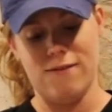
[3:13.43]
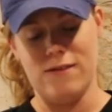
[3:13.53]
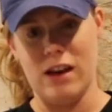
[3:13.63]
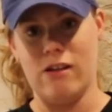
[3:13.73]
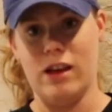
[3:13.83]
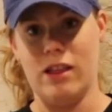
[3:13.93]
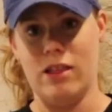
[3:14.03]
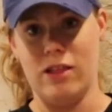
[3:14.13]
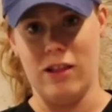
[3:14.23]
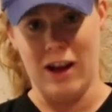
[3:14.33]
very
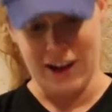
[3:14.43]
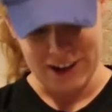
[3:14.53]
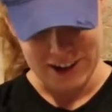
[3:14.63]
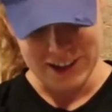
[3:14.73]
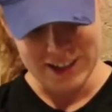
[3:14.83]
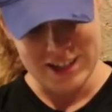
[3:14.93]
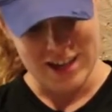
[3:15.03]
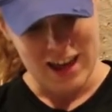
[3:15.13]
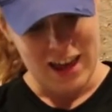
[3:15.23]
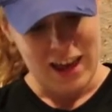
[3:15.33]
large
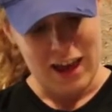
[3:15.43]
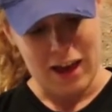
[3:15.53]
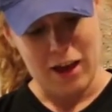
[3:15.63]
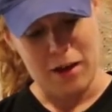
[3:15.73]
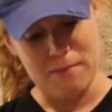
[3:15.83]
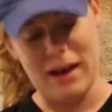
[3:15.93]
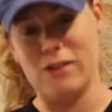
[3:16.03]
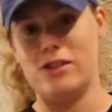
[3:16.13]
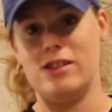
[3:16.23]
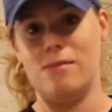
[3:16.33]

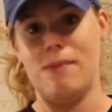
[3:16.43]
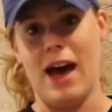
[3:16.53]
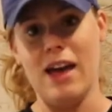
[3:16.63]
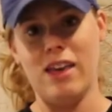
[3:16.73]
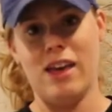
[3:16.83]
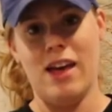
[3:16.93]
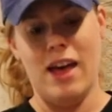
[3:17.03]
pouch in the back.